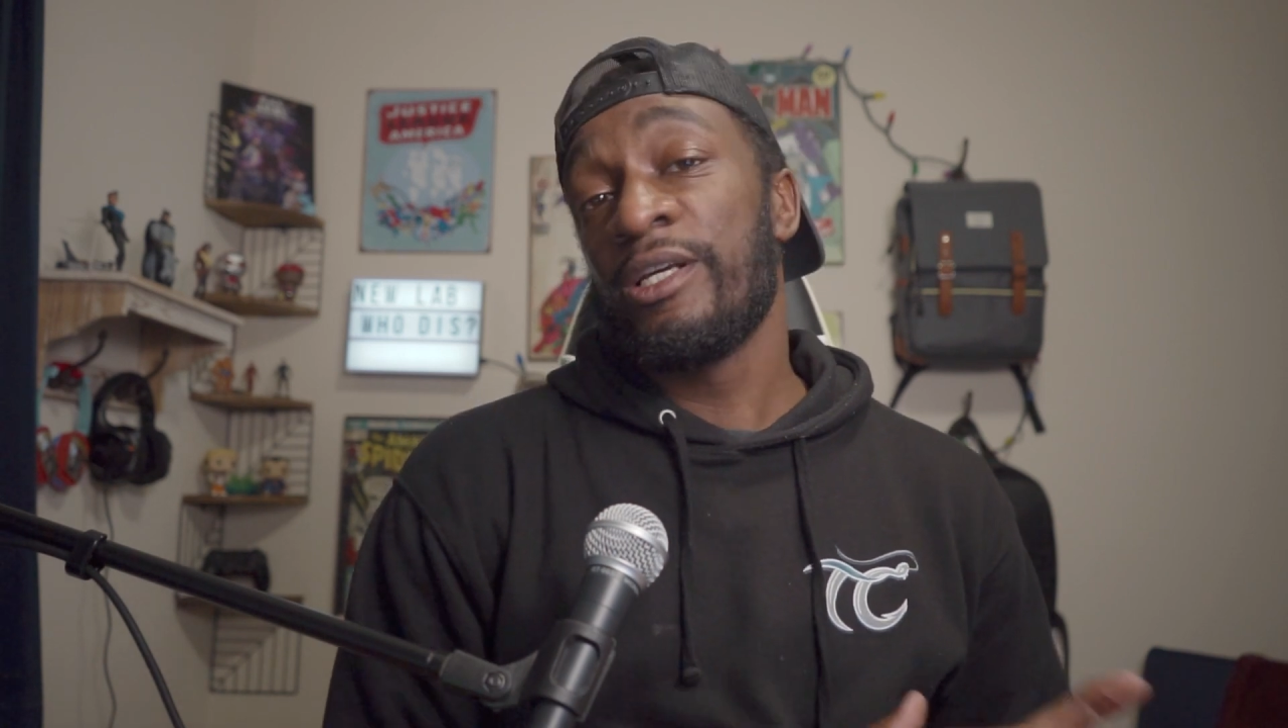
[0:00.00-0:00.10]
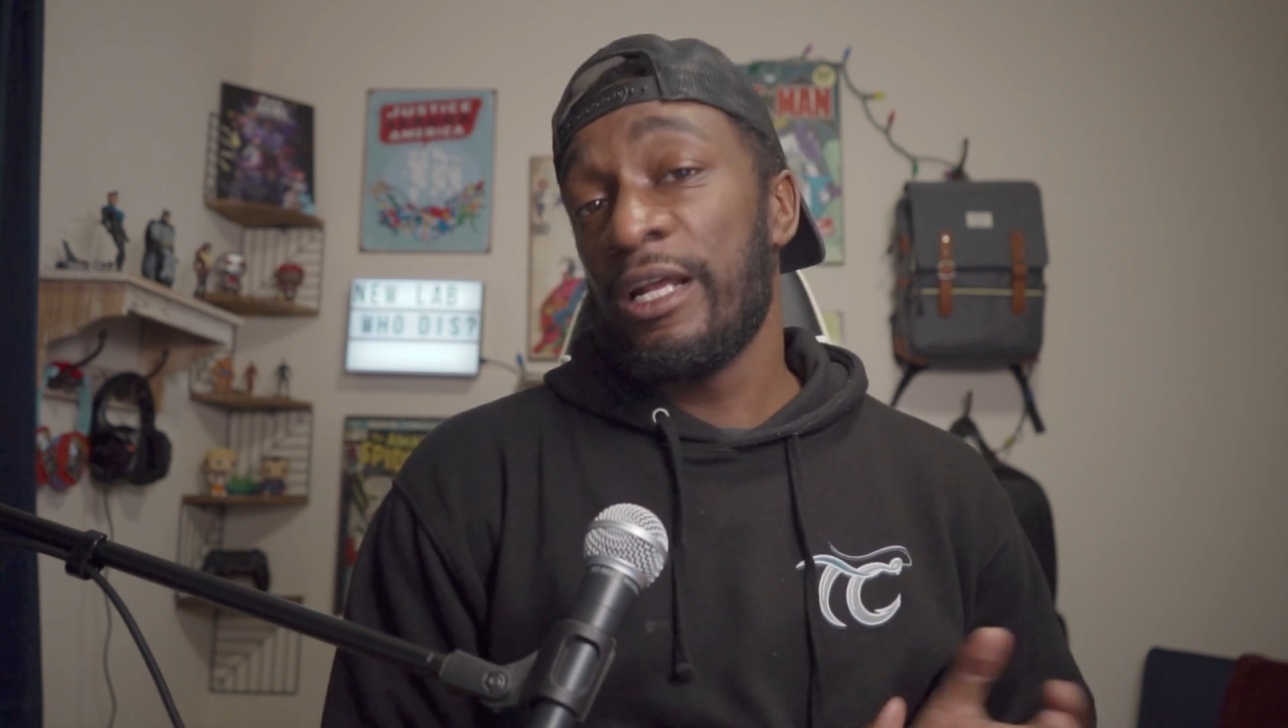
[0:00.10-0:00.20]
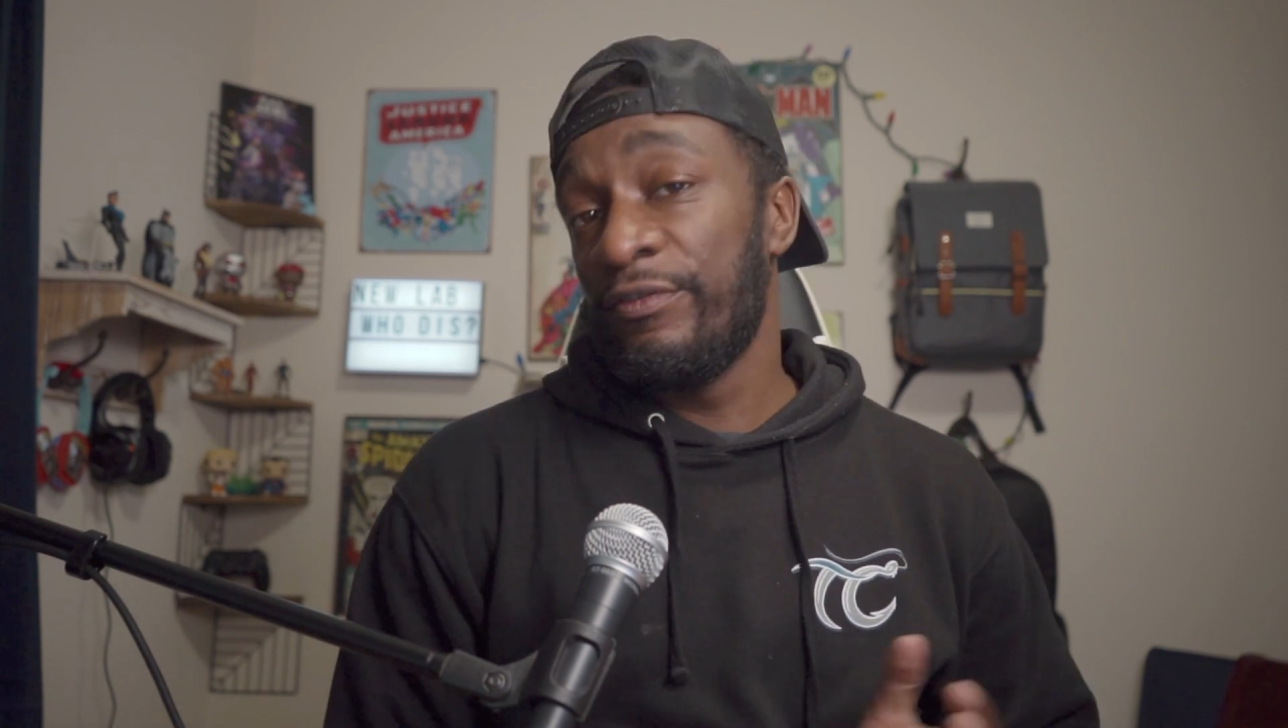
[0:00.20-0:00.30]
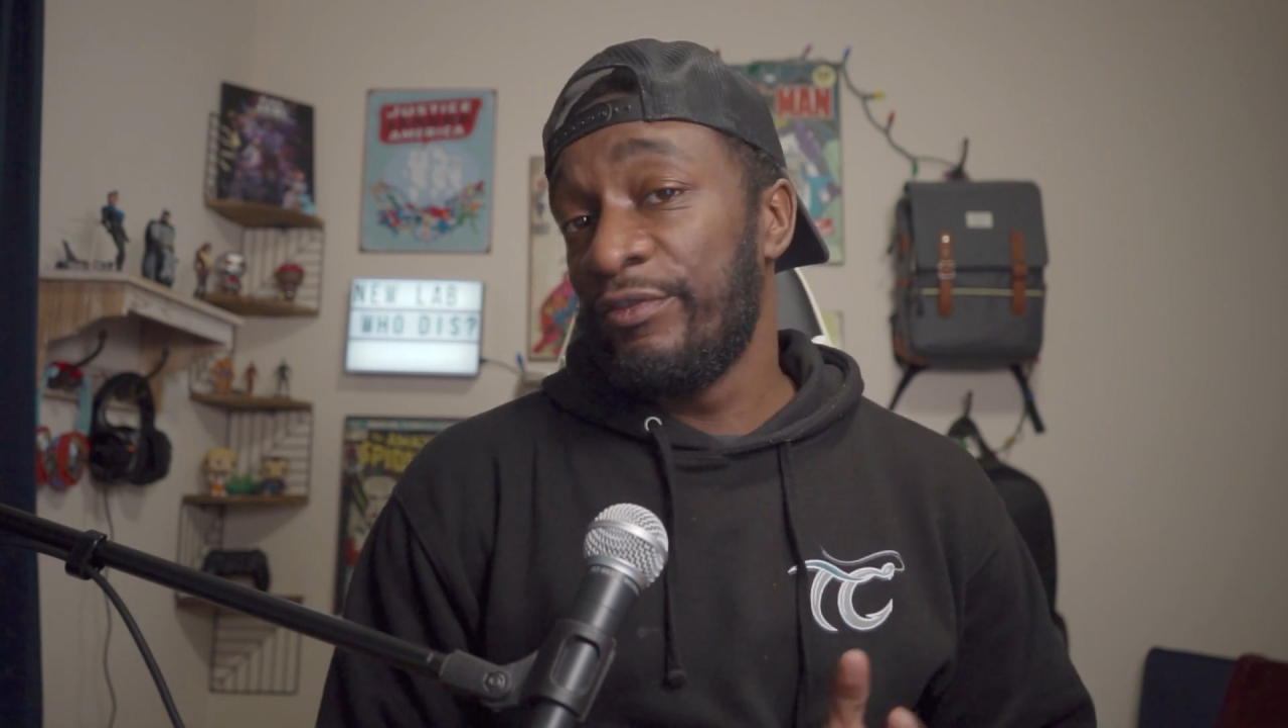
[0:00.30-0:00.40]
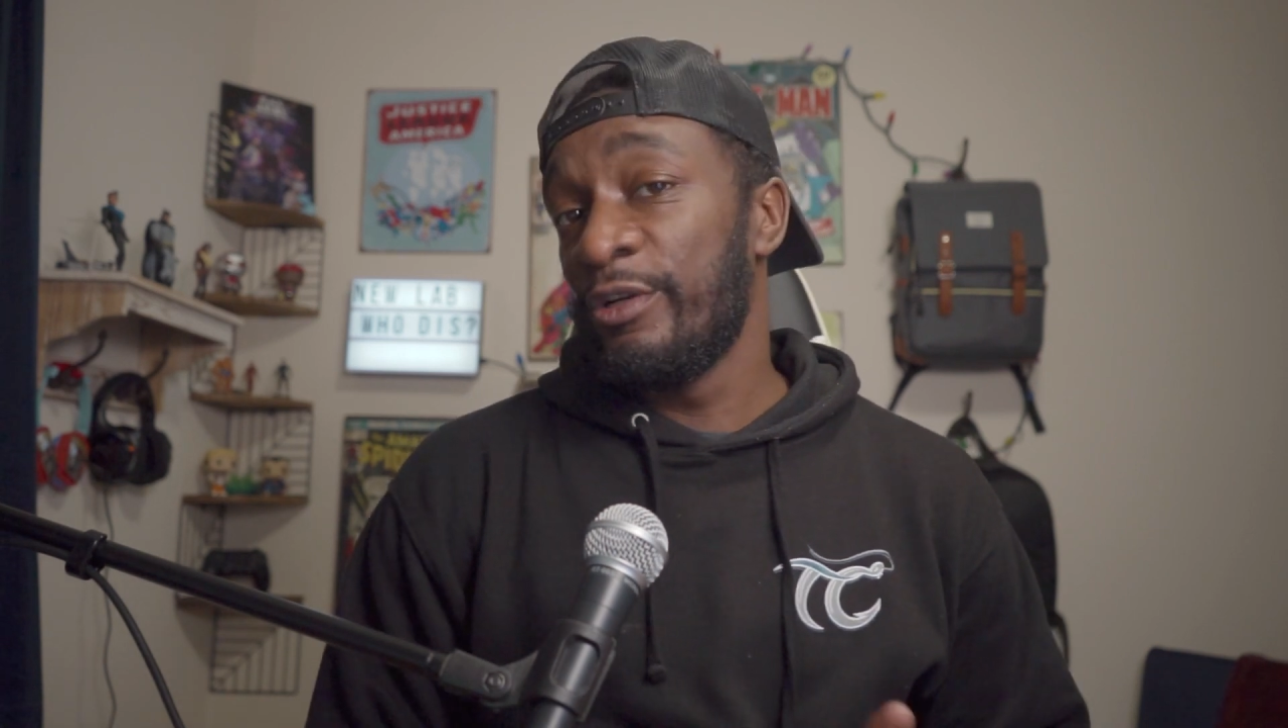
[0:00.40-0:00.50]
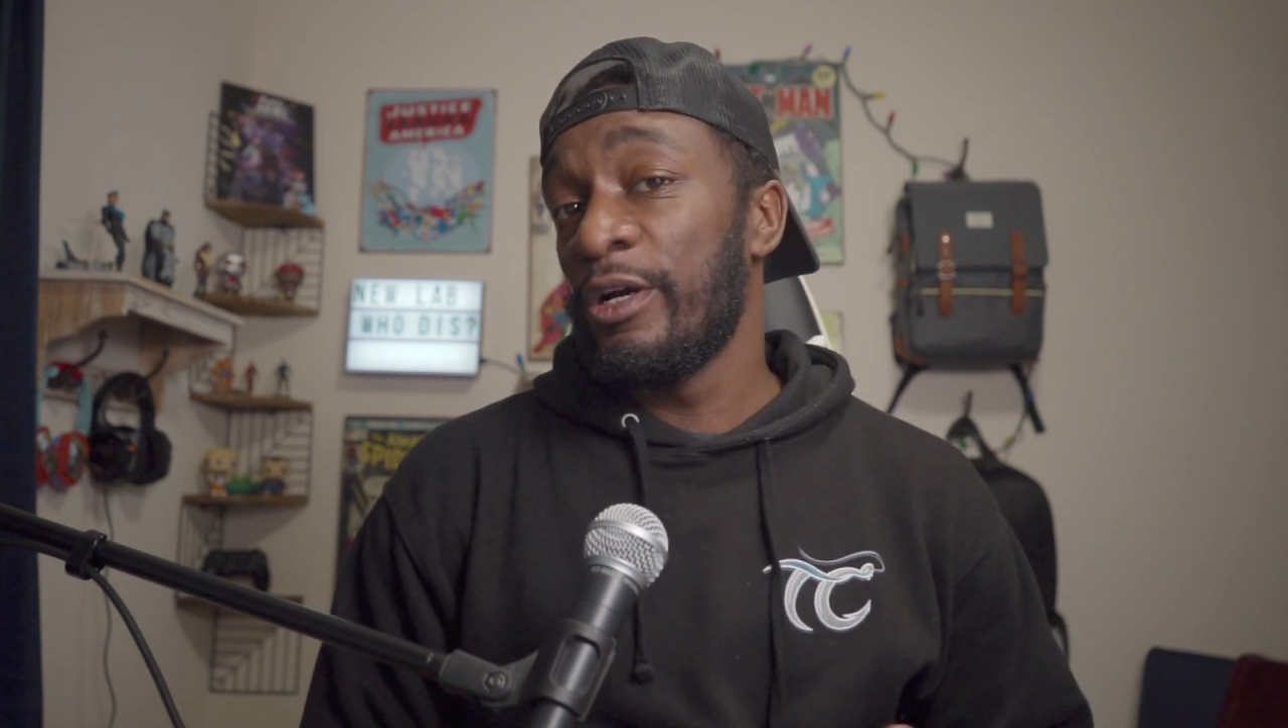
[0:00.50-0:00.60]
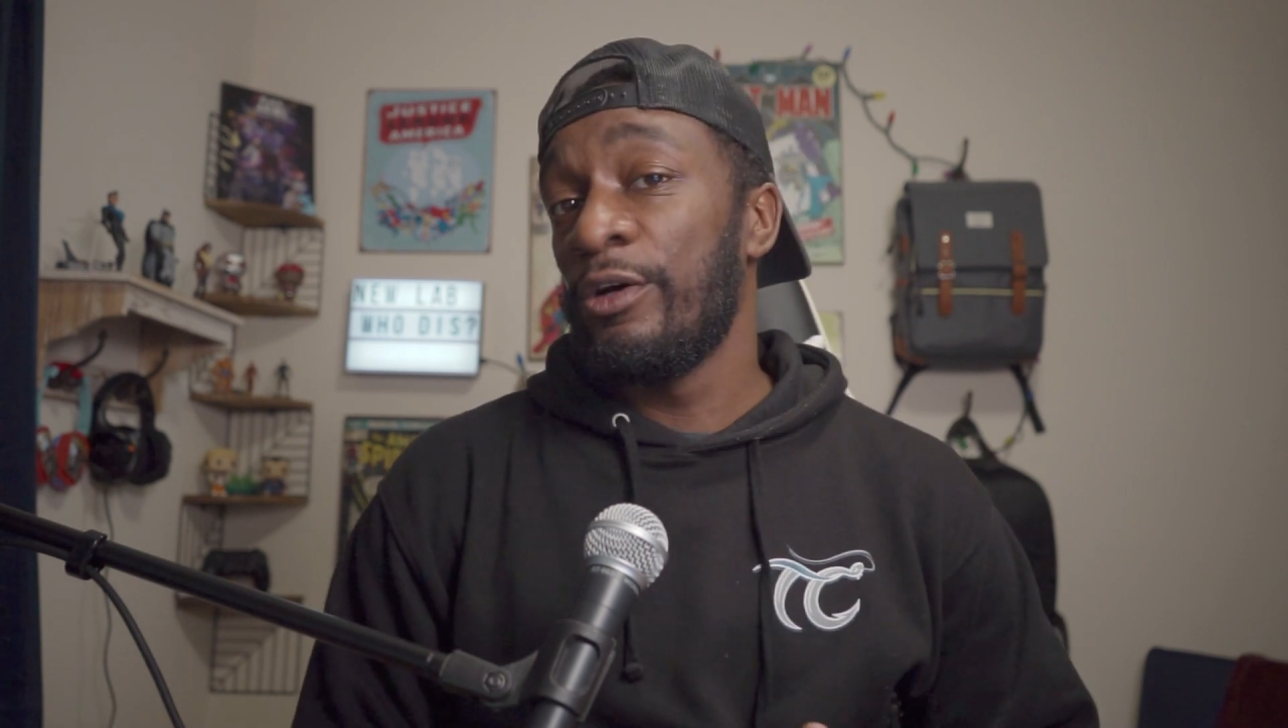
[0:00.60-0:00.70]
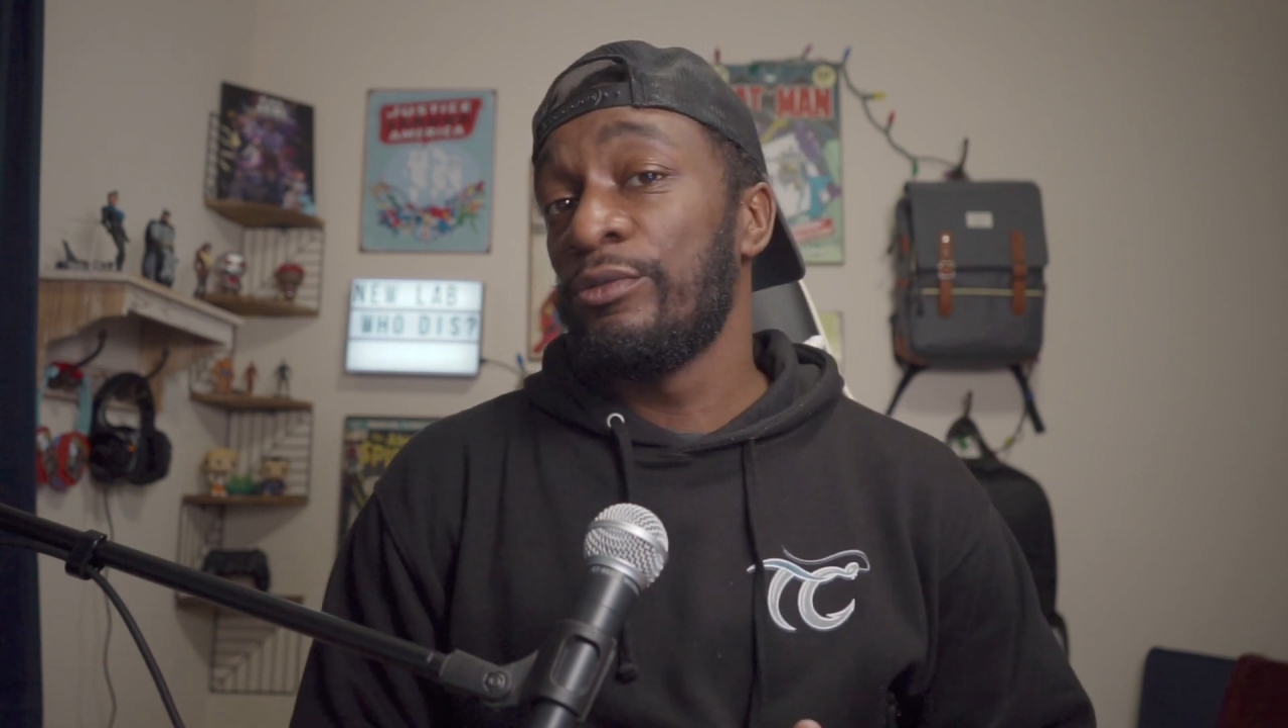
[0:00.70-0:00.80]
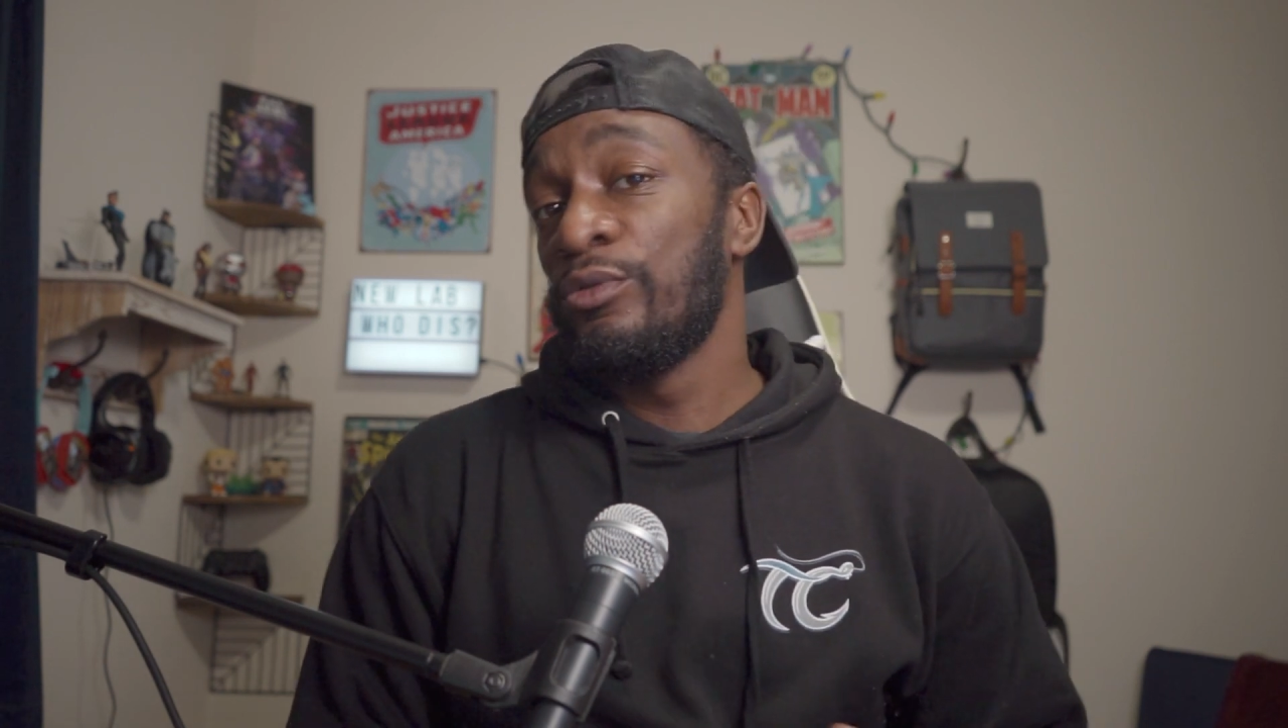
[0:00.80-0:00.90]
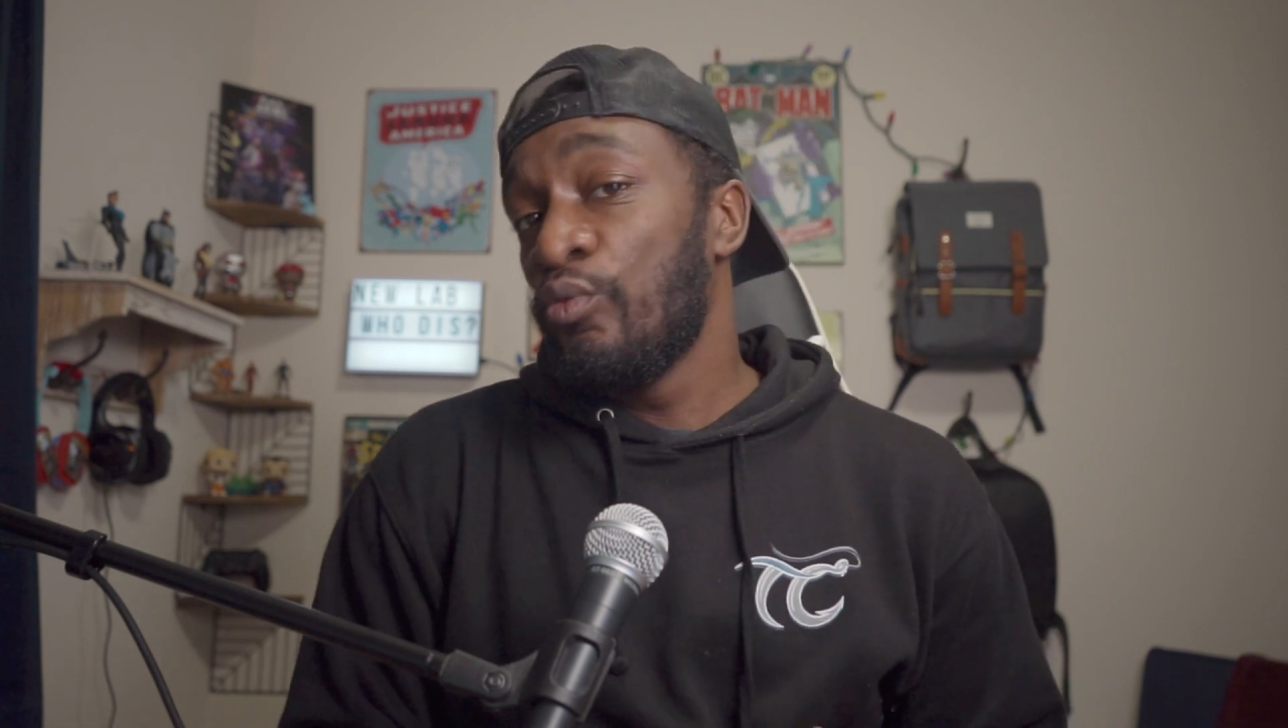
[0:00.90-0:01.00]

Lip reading: kind of figure out